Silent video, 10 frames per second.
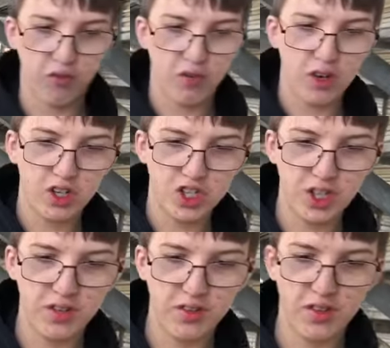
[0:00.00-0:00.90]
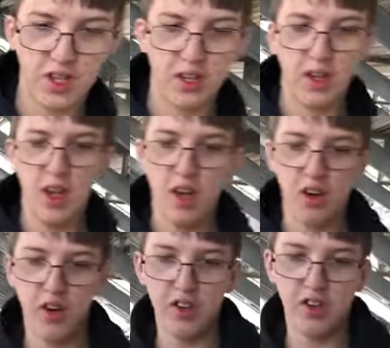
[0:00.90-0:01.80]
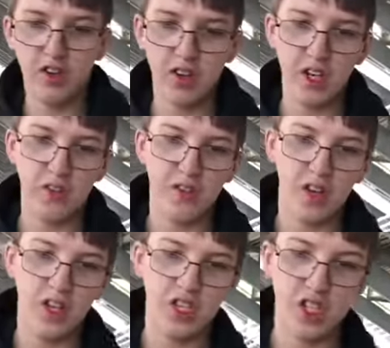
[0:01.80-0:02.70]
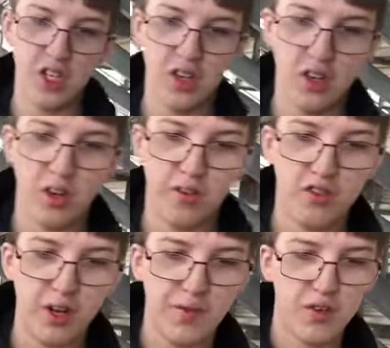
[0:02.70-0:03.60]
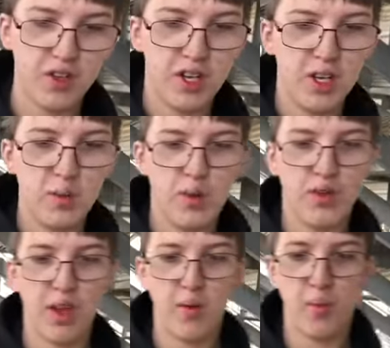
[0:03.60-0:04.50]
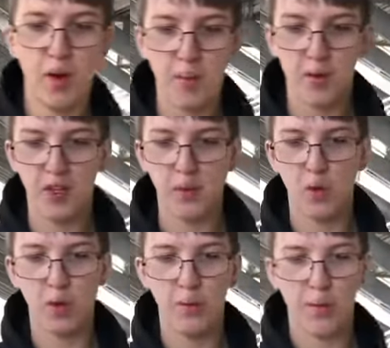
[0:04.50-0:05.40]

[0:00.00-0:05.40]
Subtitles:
functions the legislative agenda of Jefferson. He was a Republican. William